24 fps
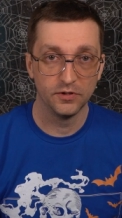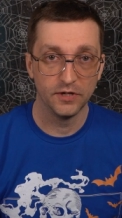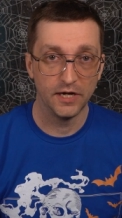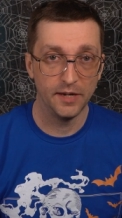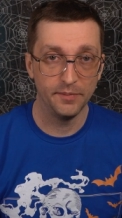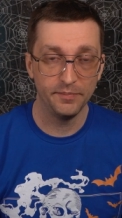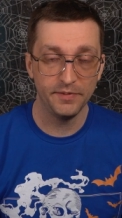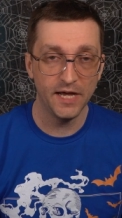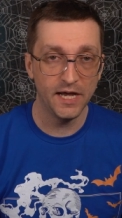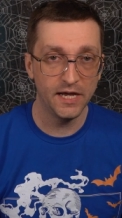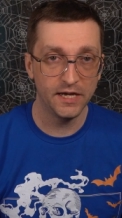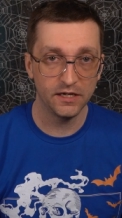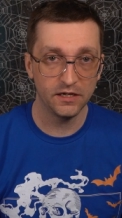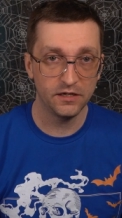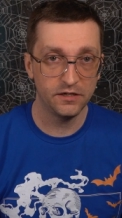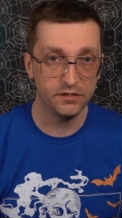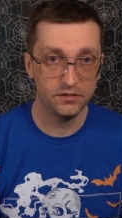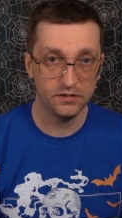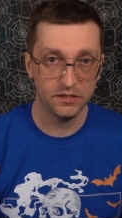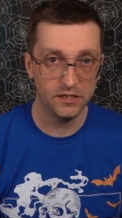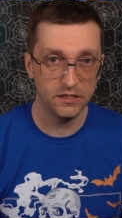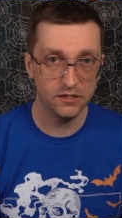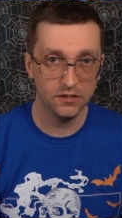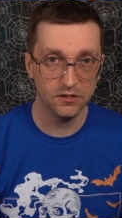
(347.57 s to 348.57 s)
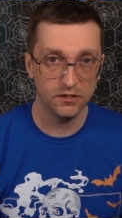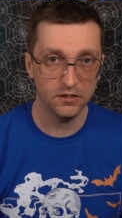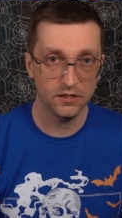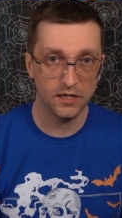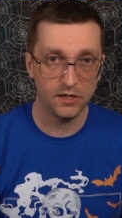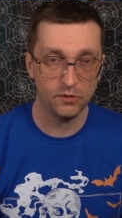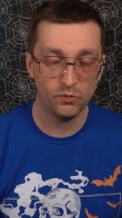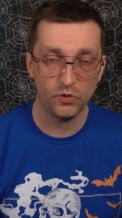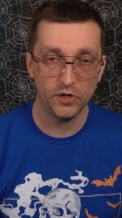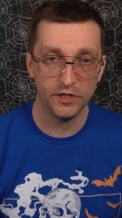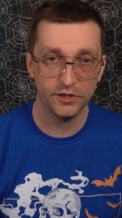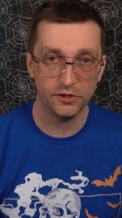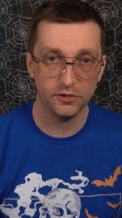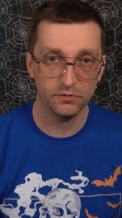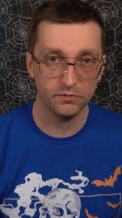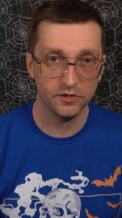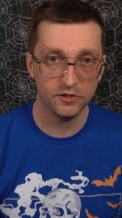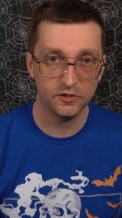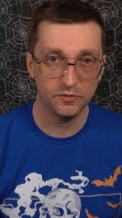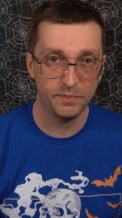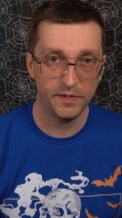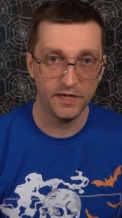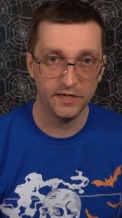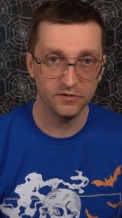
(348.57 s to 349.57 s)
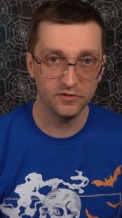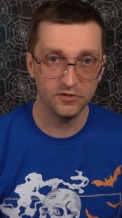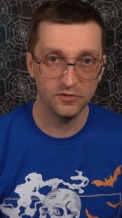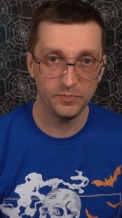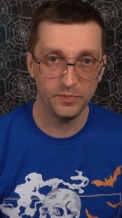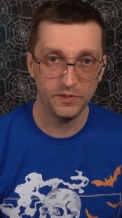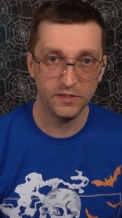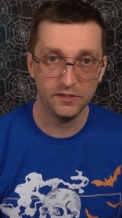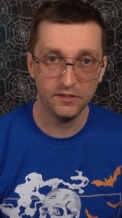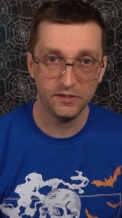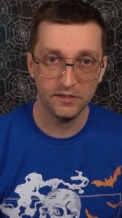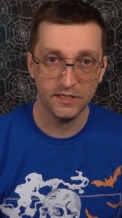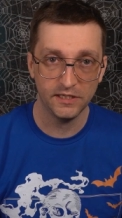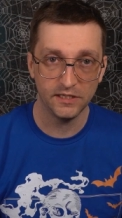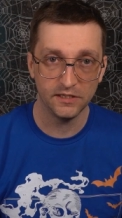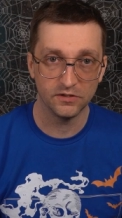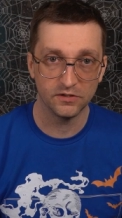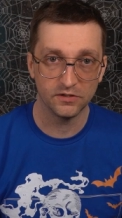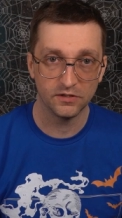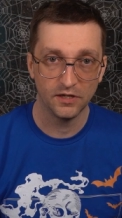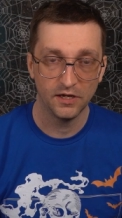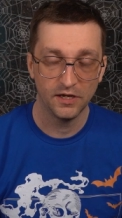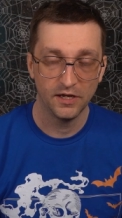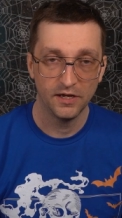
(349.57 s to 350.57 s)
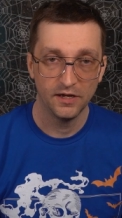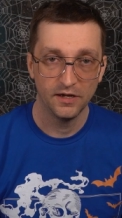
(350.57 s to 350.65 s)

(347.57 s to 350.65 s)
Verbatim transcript: I'm not clear on what the responsibilities